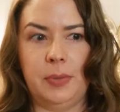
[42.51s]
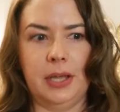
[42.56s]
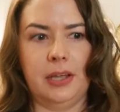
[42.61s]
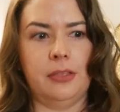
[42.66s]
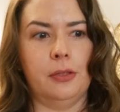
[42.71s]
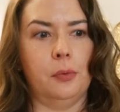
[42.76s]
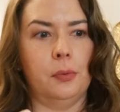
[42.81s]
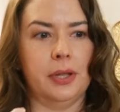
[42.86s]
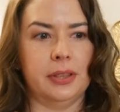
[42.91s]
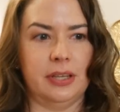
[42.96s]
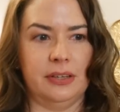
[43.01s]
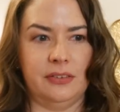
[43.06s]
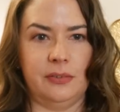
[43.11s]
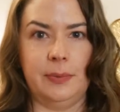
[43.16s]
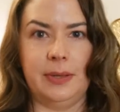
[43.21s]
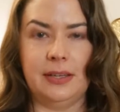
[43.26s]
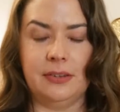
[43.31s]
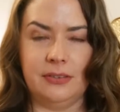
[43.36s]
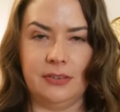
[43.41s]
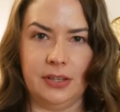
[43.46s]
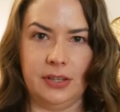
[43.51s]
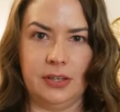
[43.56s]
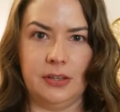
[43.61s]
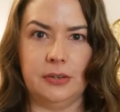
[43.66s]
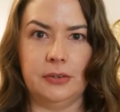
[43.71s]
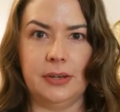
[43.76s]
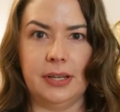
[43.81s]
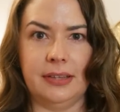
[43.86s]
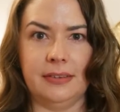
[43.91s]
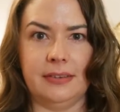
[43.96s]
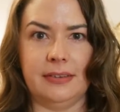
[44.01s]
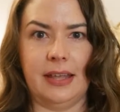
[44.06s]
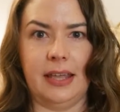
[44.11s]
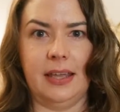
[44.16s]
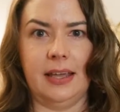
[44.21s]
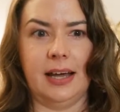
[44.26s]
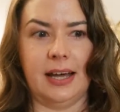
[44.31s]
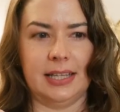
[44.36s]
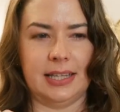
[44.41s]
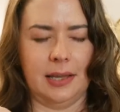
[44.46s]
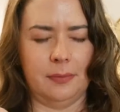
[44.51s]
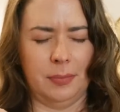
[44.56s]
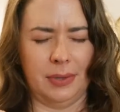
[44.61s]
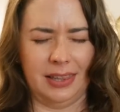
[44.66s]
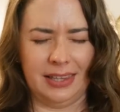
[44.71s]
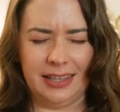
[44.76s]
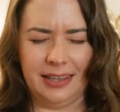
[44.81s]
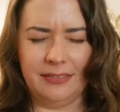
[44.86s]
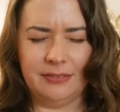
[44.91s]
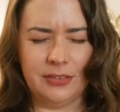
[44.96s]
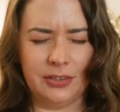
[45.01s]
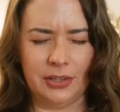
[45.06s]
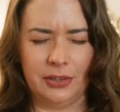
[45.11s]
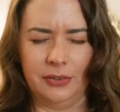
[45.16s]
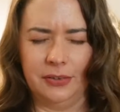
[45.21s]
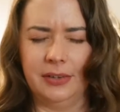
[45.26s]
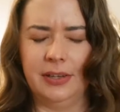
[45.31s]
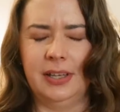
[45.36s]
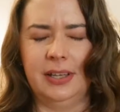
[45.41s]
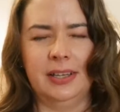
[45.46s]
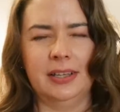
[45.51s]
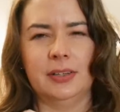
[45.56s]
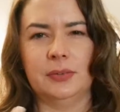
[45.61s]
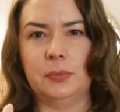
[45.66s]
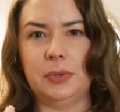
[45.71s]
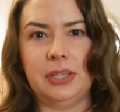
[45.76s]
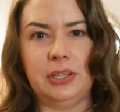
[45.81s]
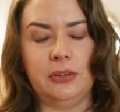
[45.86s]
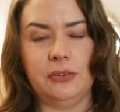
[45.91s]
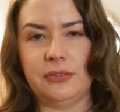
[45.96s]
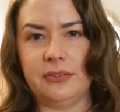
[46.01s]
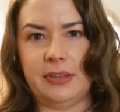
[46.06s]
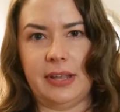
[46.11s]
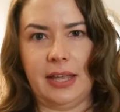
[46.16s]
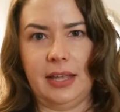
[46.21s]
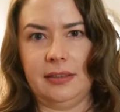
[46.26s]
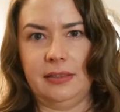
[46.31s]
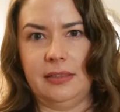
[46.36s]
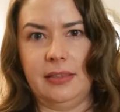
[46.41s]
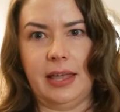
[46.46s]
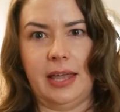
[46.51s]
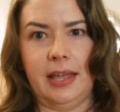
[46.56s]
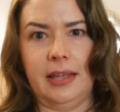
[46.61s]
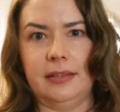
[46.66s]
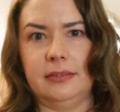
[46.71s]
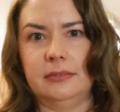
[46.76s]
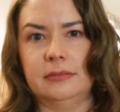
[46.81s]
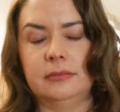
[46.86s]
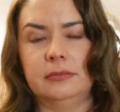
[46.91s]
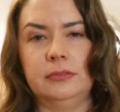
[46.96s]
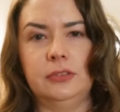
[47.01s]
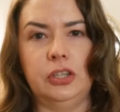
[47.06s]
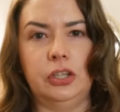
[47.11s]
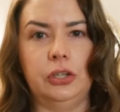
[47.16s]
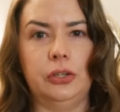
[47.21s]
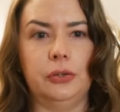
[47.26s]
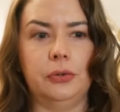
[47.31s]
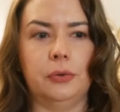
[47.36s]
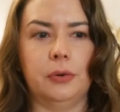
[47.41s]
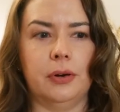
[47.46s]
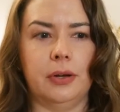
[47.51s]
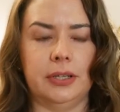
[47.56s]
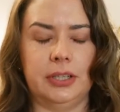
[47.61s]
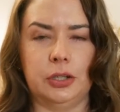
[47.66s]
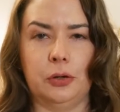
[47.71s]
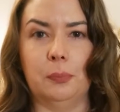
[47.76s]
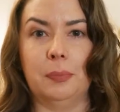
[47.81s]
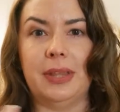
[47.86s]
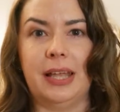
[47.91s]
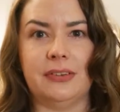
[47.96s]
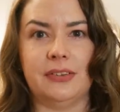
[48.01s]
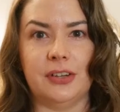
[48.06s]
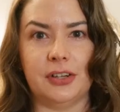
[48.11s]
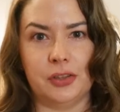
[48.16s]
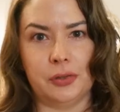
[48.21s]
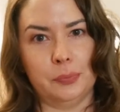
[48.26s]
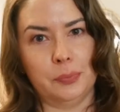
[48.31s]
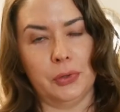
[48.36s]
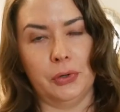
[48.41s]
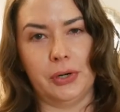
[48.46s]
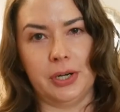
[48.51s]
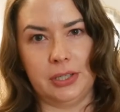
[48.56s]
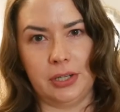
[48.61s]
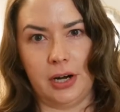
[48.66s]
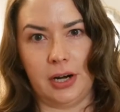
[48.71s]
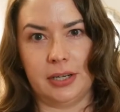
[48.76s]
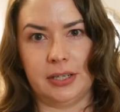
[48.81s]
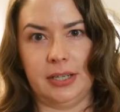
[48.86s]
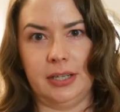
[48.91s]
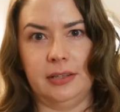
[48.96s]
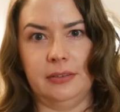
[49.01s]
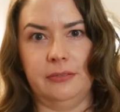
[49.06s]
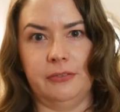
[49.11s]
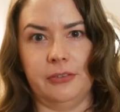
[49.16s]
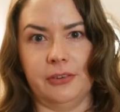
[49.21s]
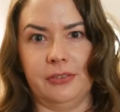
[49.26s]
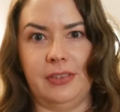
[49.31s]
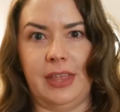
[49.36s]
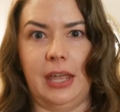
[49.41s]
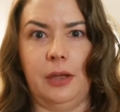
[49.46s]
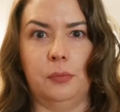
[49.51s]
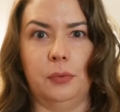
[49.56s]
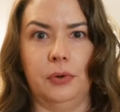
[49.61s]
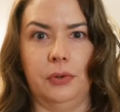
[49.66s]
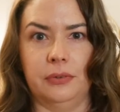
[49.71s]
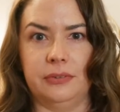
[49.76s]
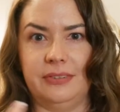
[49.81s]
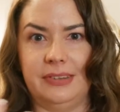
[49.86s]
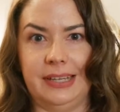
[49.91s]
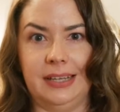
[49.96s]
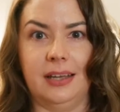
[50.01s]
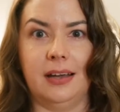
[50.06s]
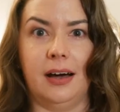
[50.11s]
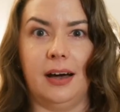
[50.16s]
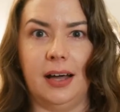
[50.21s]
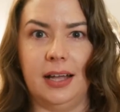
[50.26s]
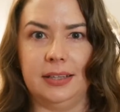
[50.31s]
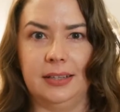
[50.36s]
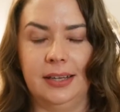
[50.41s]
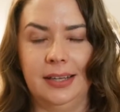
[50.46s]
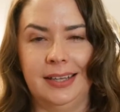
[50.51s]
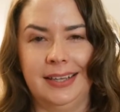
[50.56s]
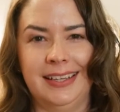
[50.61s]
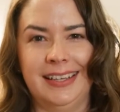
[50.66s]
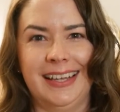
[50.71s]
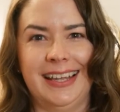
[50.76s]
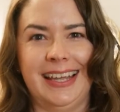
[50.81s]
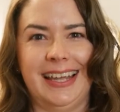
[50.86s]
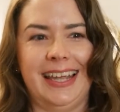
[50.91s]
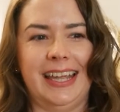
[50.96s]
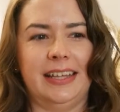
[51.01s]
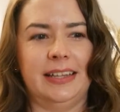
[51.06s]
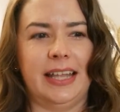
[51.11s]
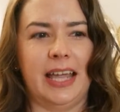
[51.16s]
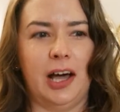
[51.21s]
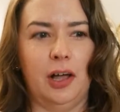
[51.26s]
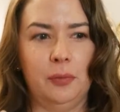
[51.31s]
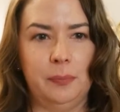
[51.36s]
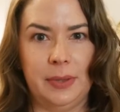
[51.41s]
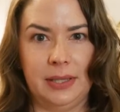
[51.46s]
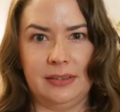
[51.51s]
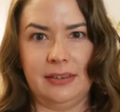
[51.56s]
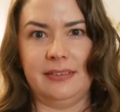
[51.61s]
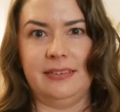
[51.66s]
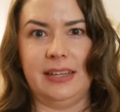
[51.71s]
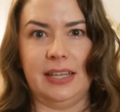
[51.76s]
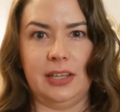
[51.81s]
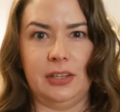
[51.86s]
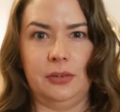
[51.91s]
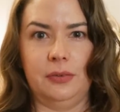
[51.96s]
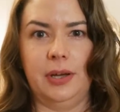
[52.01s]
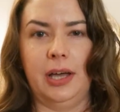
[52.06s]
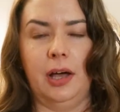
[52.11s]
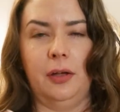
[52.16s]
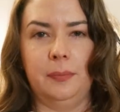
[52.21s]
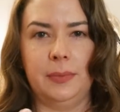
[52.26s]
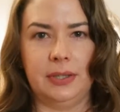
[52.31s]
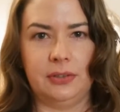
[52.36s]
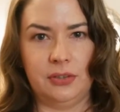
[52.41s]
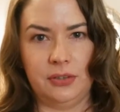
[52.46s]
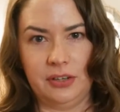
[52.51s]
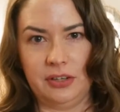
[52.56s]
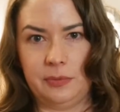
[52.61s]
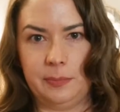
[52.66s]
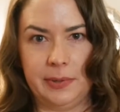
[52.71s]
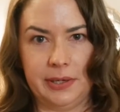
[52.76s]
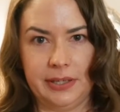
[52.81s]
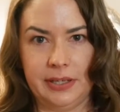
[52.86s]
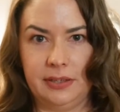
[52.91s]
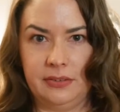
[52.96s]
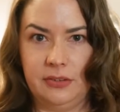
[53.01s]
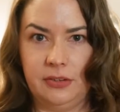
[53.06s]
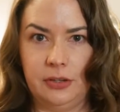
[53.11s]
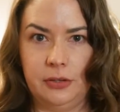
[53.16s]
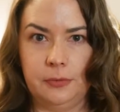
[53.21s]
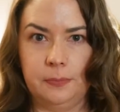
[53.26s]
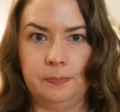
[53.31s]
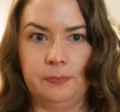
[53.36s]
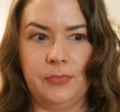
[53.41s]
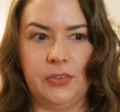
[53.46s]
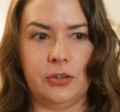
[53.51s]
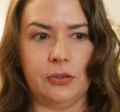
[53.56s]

Pick the one that speaks to you and say, God, I believed you when you said that you know, blessed are the brokenhearted, for they will see God. And help me to see you, help me to experience you.